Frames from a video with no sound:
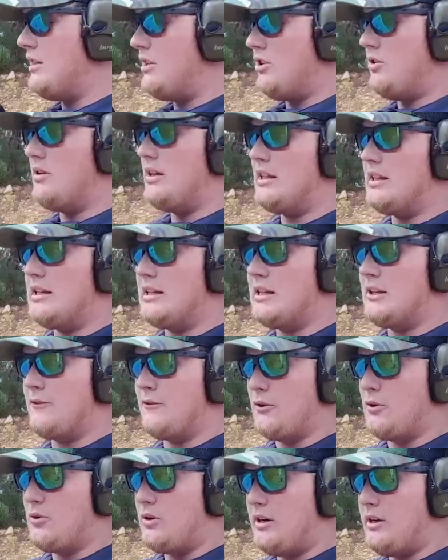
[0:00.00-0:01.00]
doing this
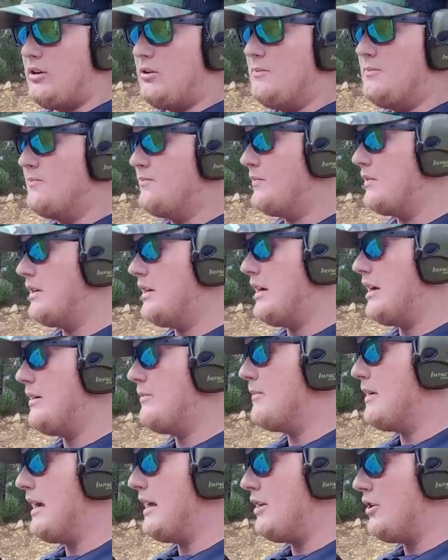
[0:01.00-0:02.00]
for real
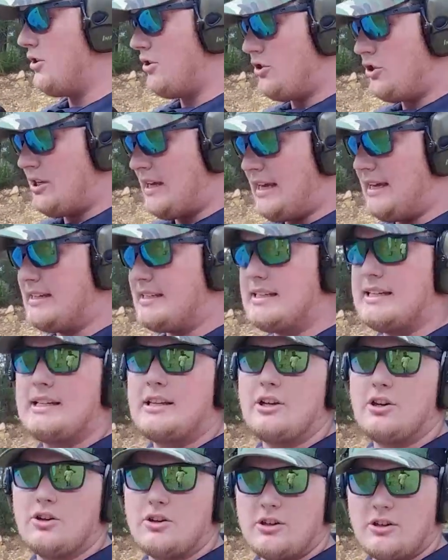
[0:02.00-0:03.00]
um, and you're testing
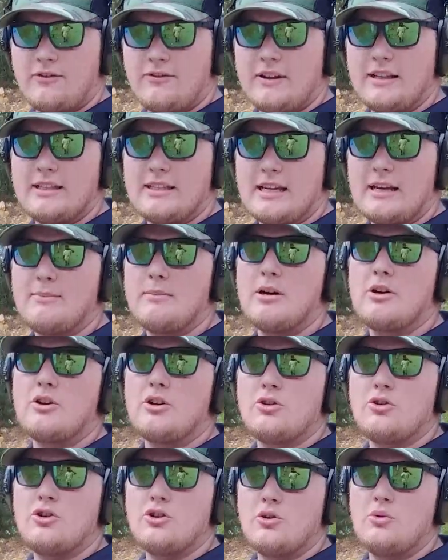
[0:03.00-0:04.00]
your defense ammo,
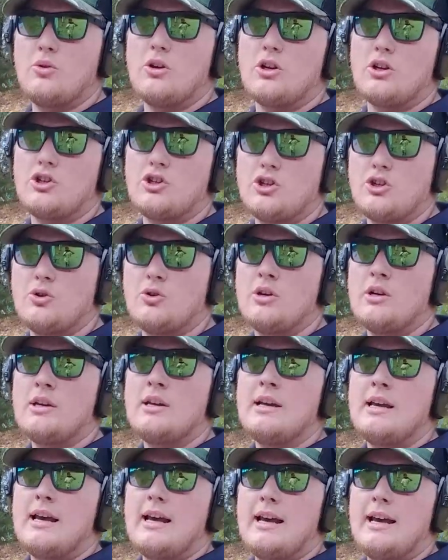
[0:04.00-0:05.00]
you do want to shoot
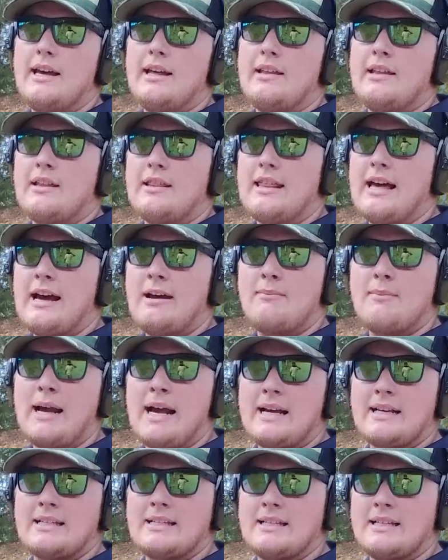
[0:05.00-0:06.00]
at that
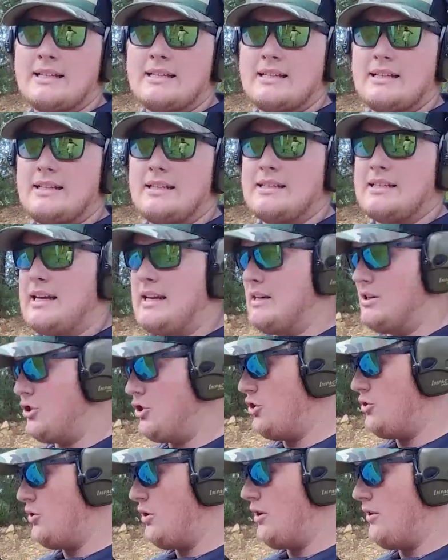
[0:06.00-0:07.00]
max distance and
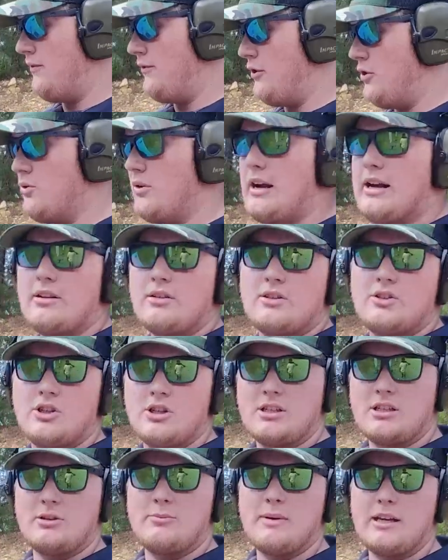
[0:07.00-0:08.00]
shoot a few rounds
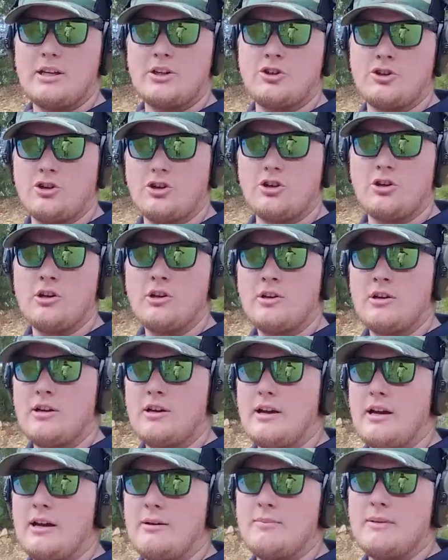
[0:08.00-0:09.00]
just to make sure
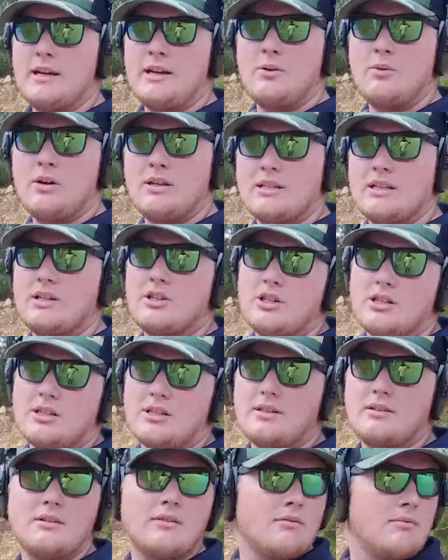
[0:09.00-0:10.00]
um, that it wasn't just
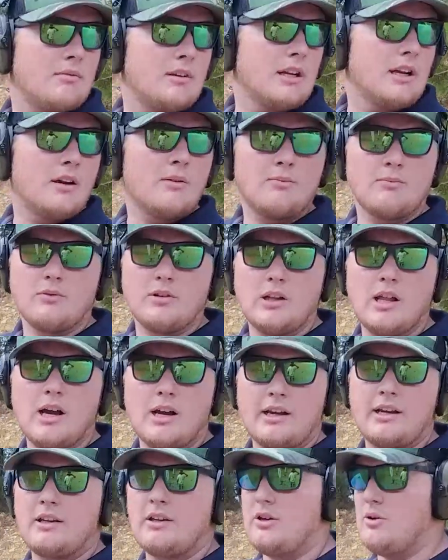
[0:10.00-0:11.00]
you know
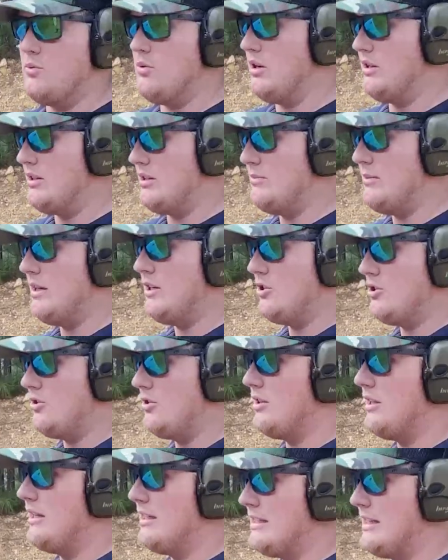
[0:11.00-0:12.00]
luck. You want to make sure
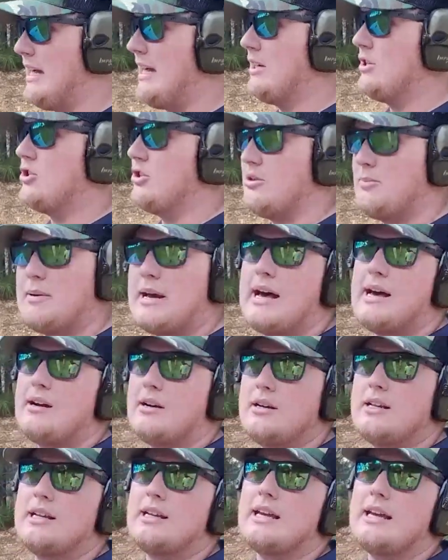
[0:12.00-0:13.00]
that it's actually
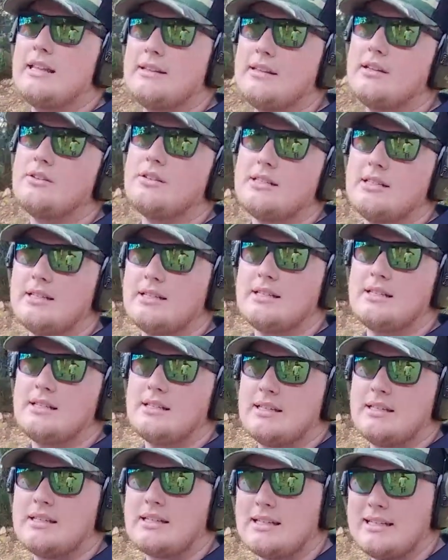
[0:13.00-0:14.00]
patterning at those
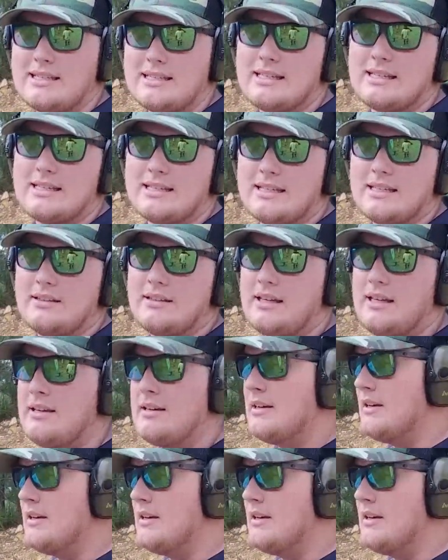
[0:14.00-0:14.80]
distances consistently.